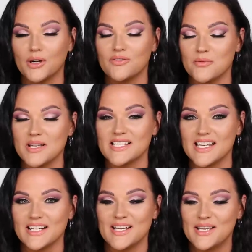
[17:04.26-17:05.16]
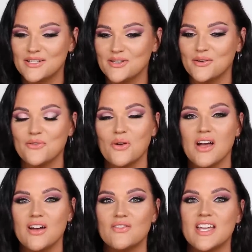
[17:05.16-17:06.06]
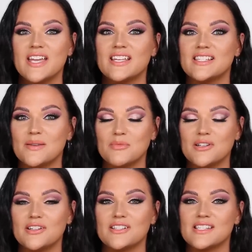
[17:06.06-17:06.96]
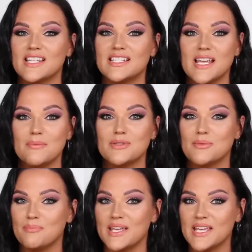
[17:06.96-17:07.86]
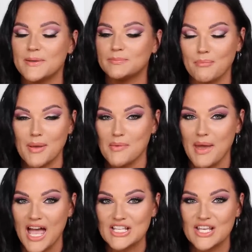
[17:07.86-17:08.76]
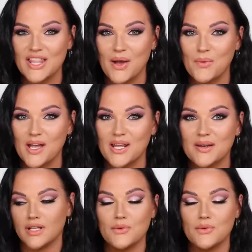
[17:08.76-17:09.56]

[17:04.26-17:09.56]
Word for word: work for my skin. So if you have similar skin type to me, maybe pass on that one.